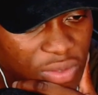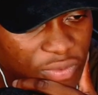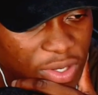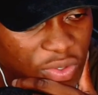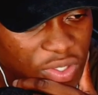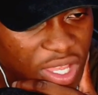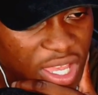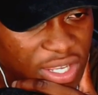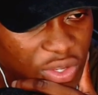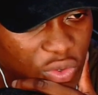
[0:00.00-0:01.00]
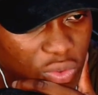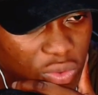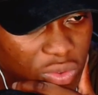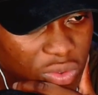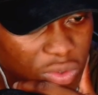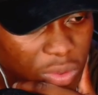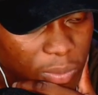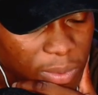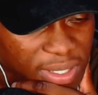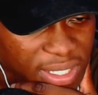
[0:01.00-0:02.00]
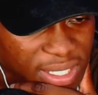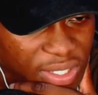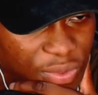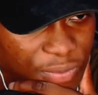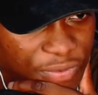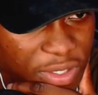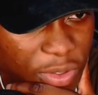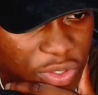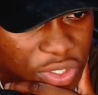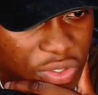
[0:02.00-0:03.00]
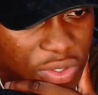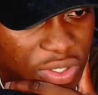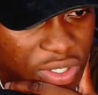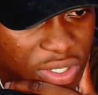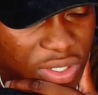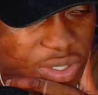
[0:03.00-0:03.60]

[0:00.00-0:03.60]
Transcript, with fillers: One who started it all was a single female student.